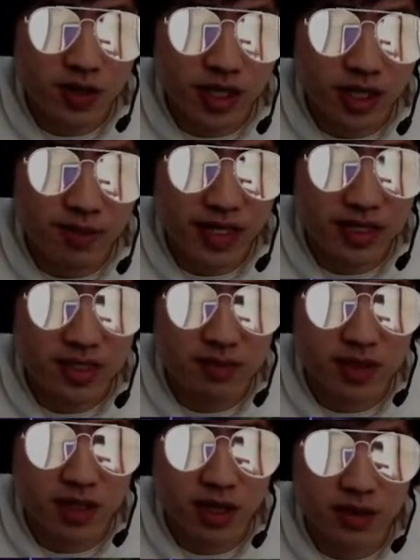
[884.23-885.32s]
hit by sleep
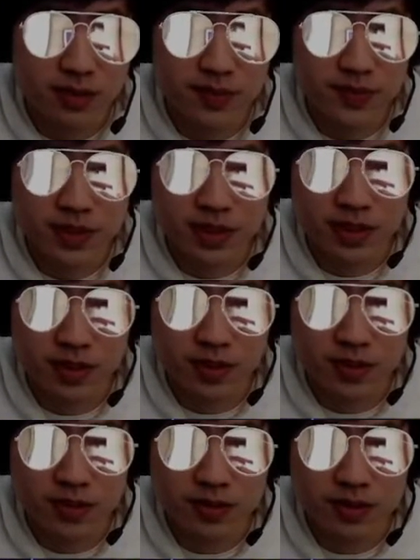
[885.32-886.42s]
dart.
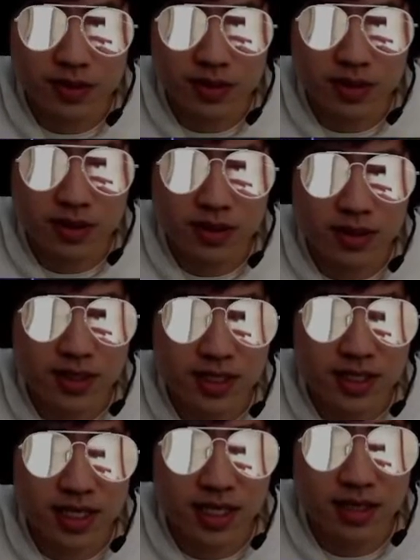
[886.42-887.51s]
So
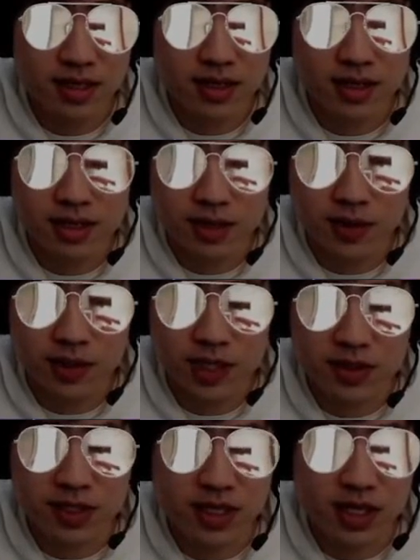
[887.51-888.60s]
let's hit a couple
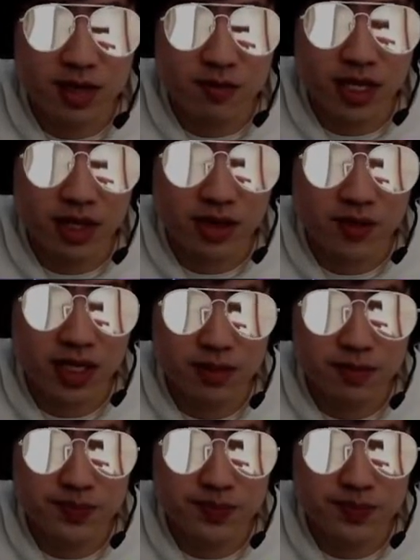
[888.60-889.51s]
heroes here again. We hit 3.